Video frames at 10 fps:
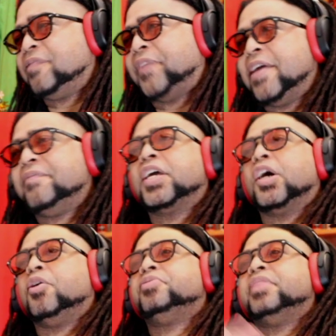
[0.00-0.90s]
if I even
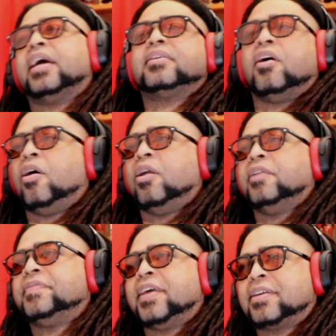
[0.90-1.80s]
go all
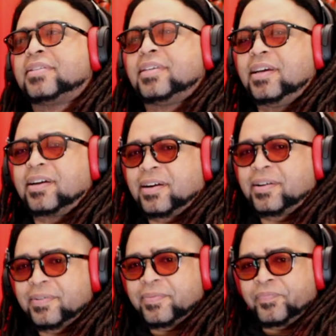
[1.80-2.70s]
of next year
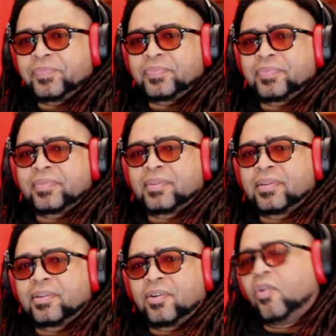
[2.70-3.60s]

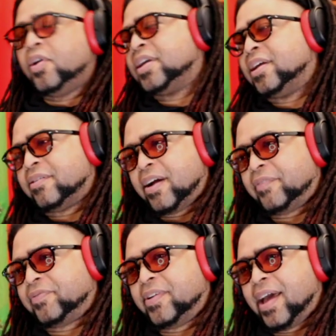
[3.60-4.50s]
or the year
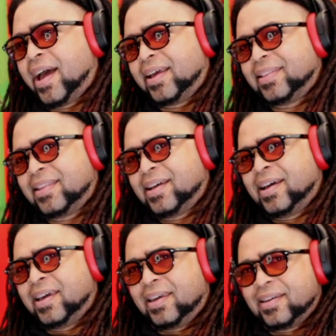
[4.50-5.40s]
after that.
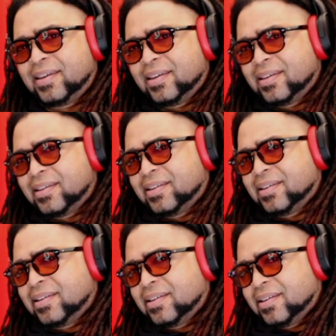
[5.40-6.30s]
Like,
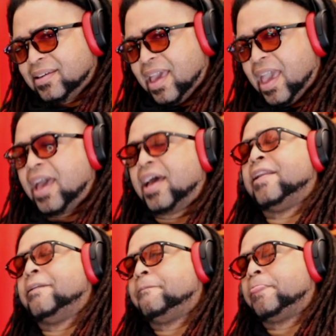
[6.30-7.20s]

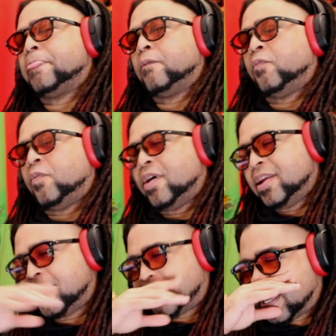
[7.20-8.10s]
and one
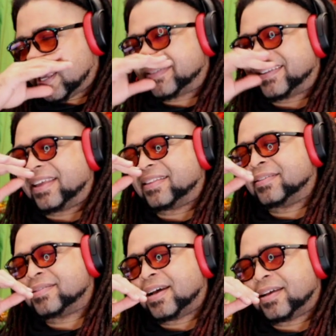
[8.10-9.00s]
of the things that
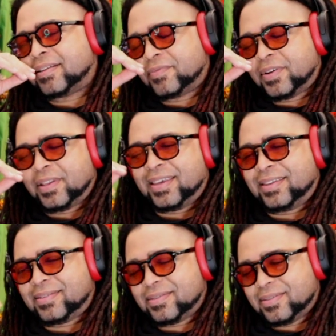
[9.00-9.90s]
is not
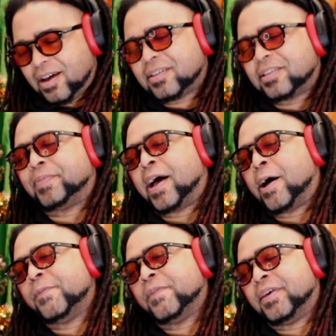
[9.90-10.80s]
really talked
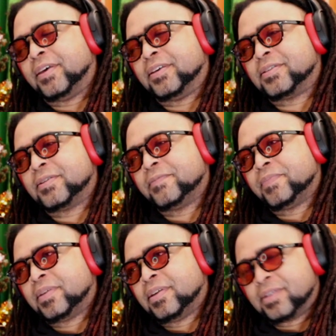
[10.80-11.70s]
about is
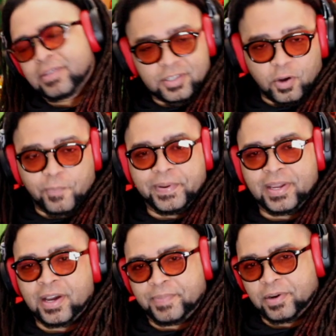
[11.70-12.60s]
this is
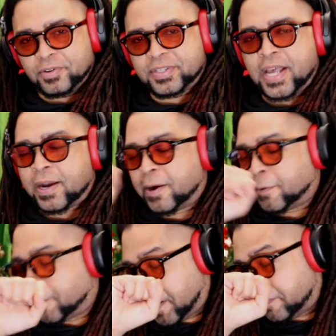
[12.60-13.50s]
opening up in Osaka,
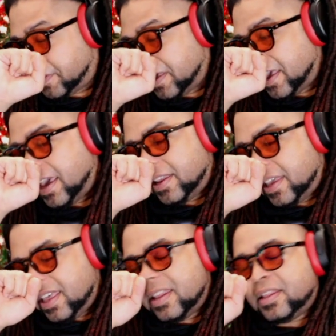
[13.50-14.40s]
right? And
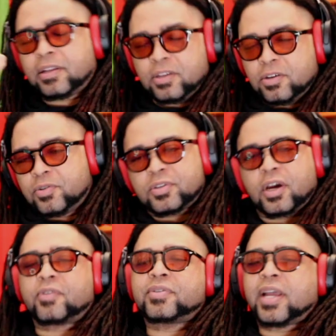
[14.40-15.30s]
in the news
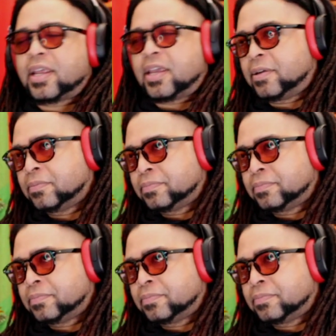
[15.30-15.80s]
already,